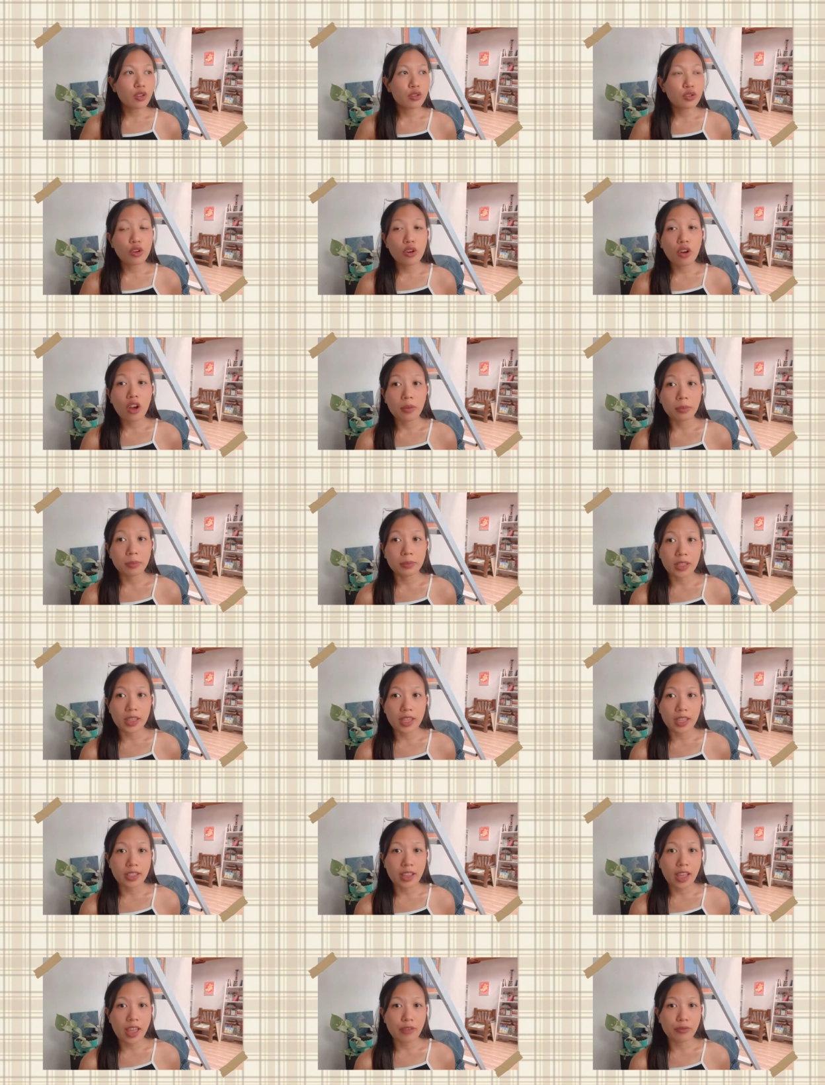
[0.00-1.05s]
So
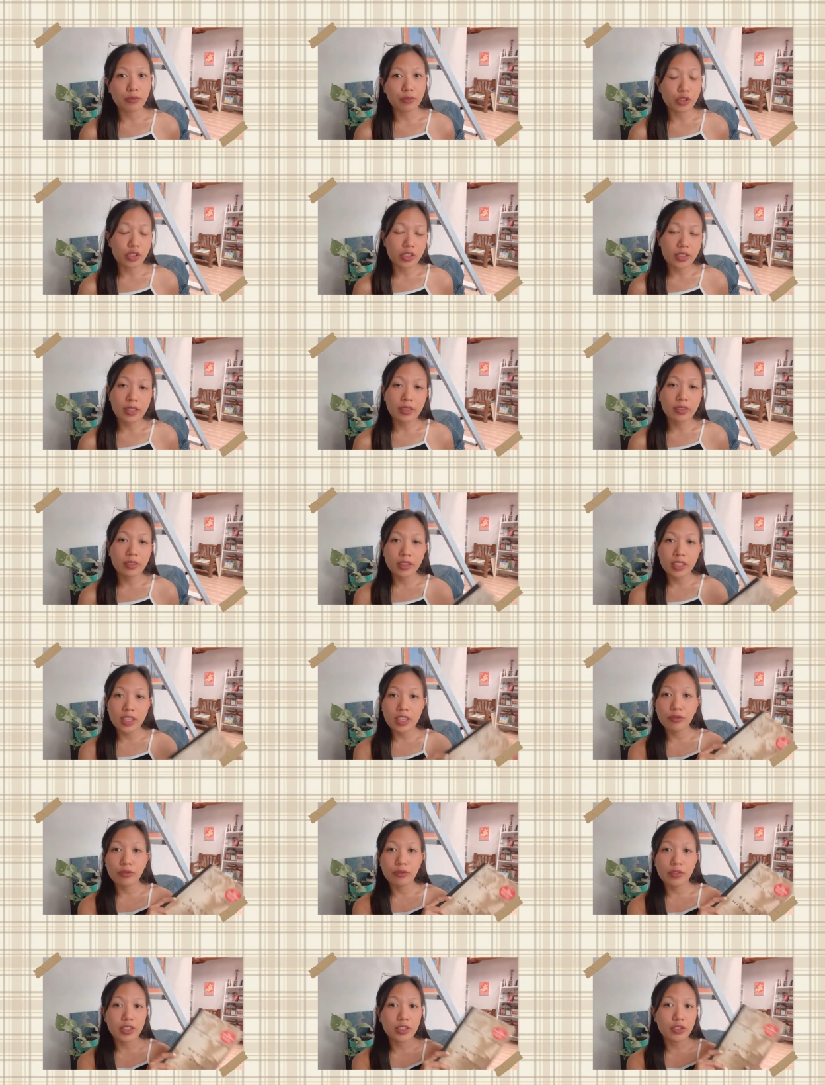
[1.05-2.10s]
update, I've
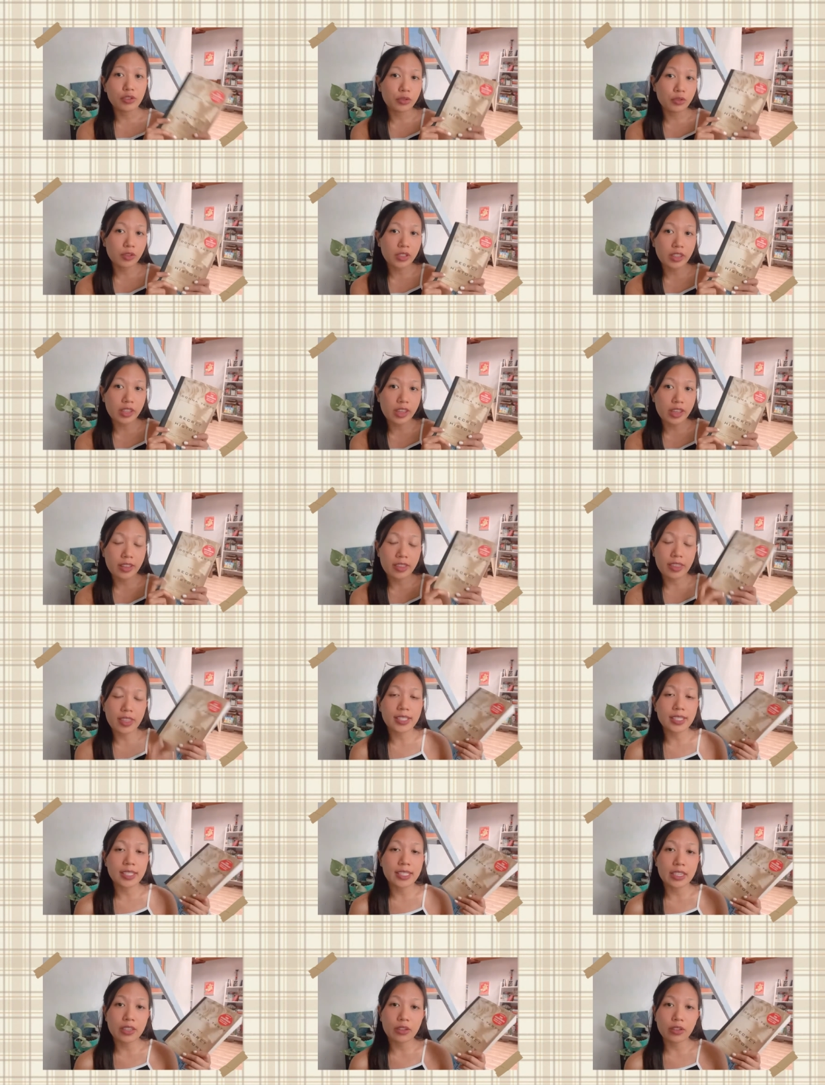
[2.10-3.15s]
recently finished reading The
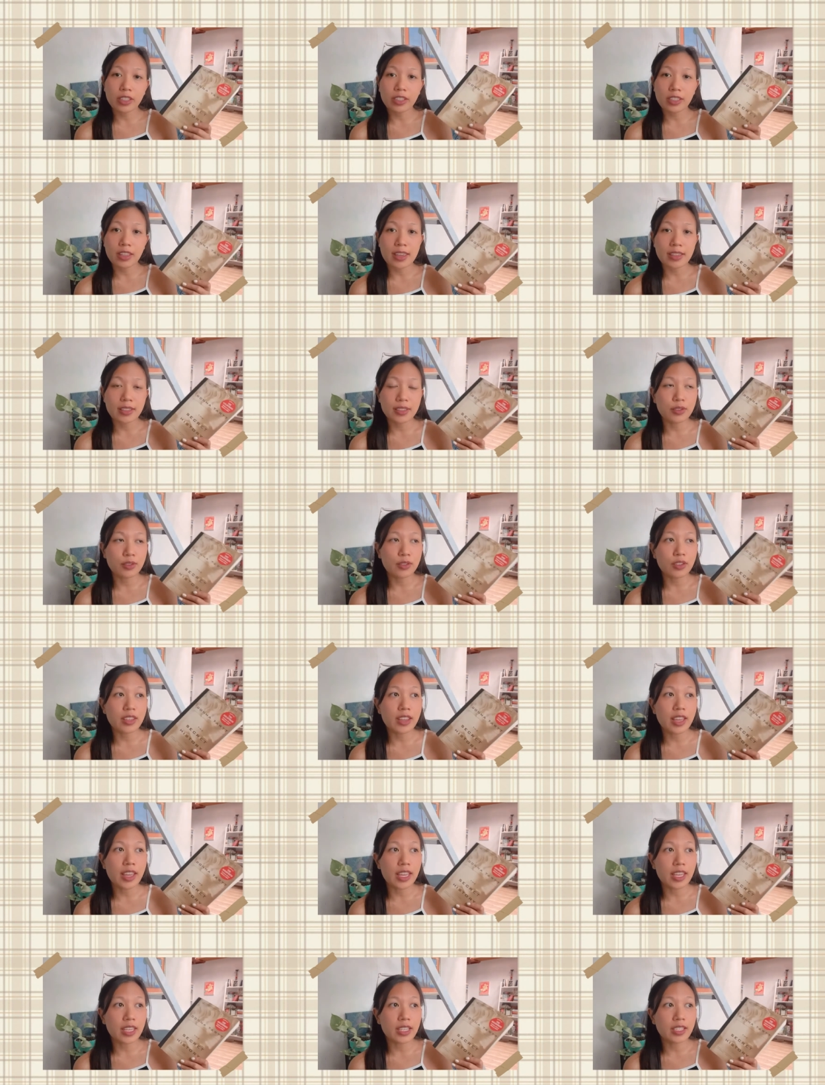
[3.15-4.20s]
Secret
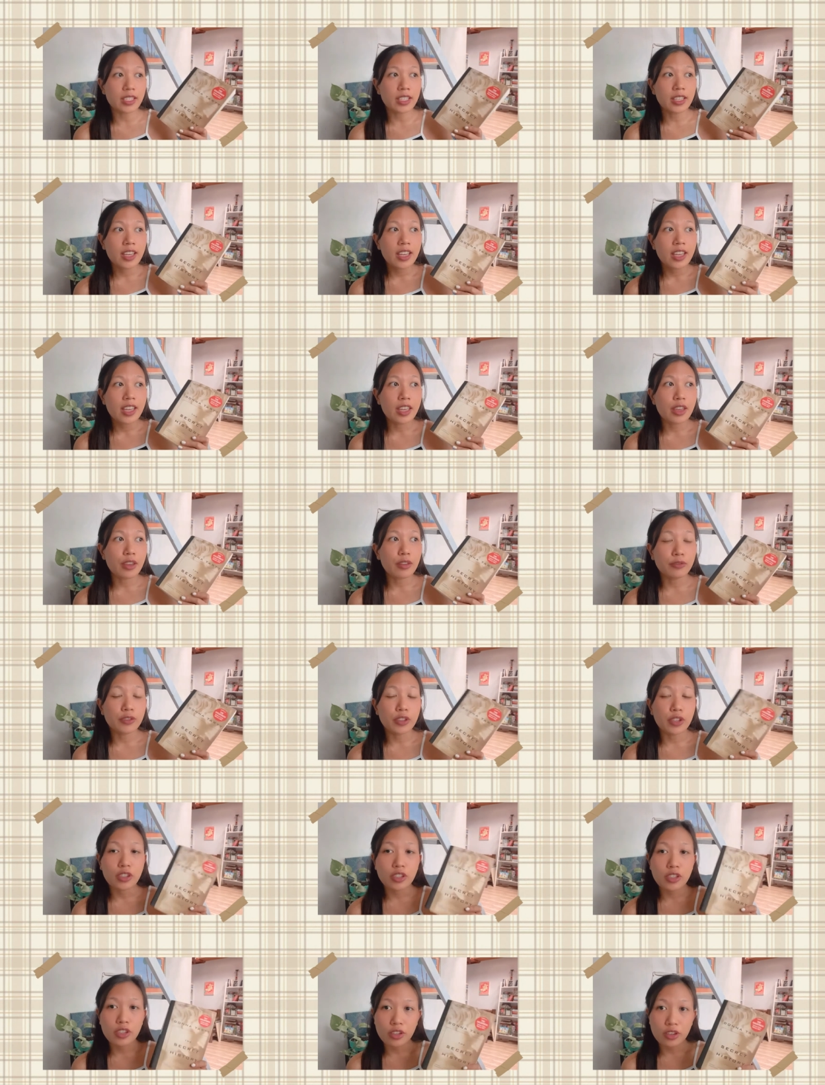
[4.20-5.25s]
History and if
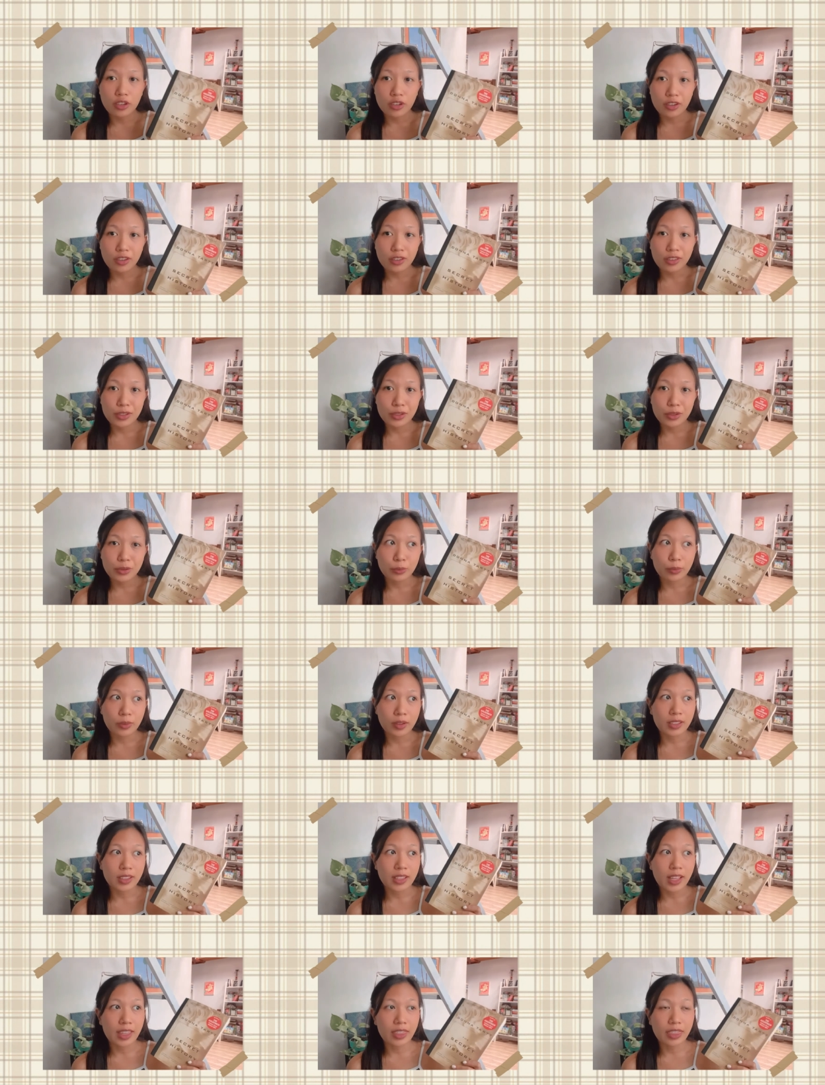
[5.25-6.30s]
you're curious
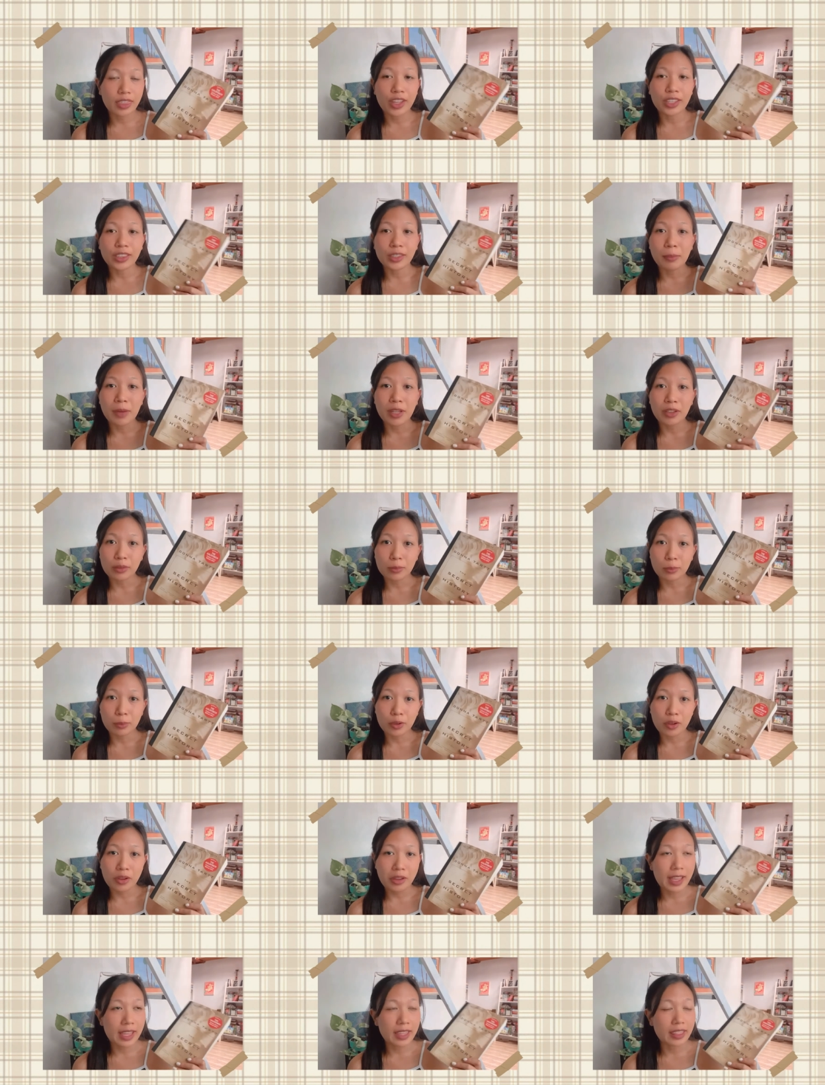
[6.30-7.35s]
what I thought about the
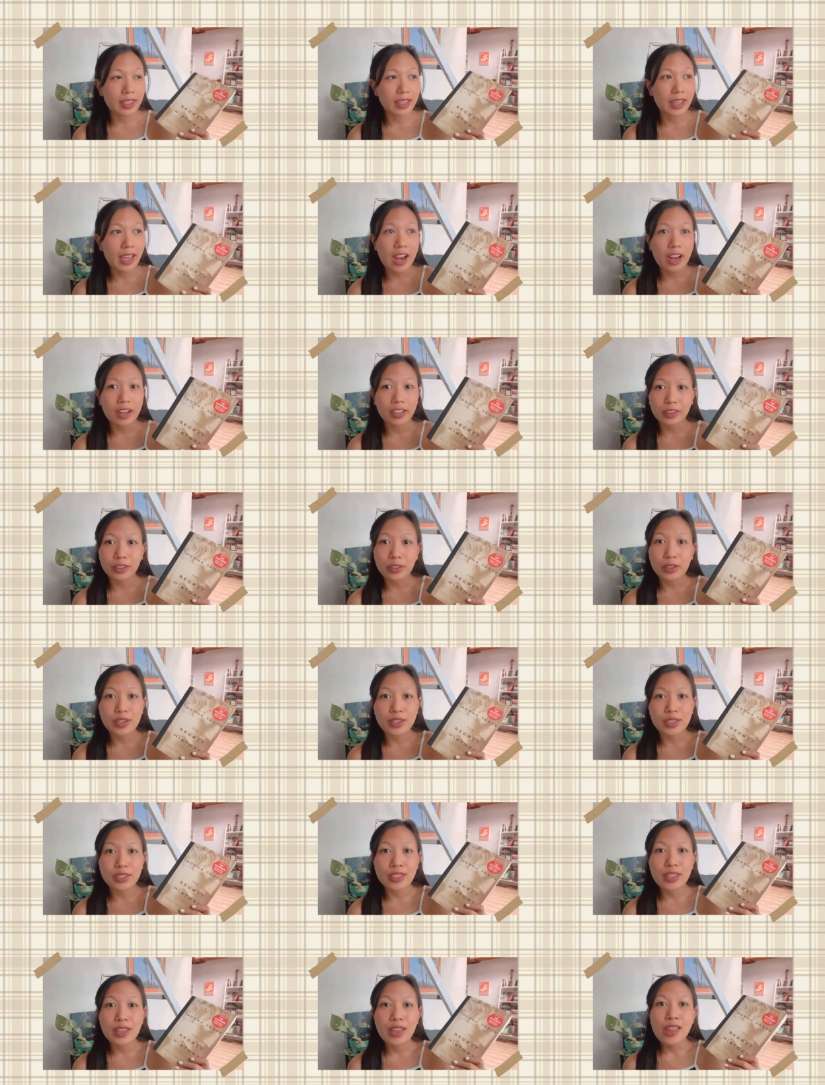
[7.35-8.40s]
book and the
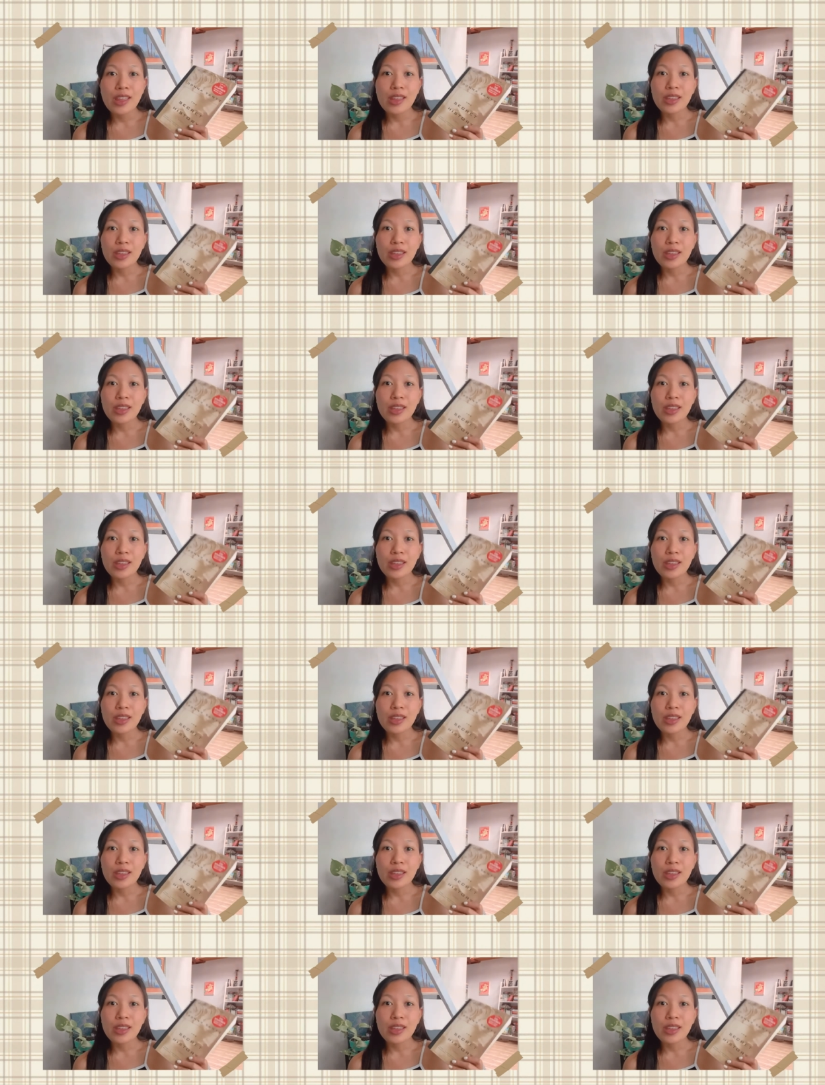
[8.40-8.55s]
characters,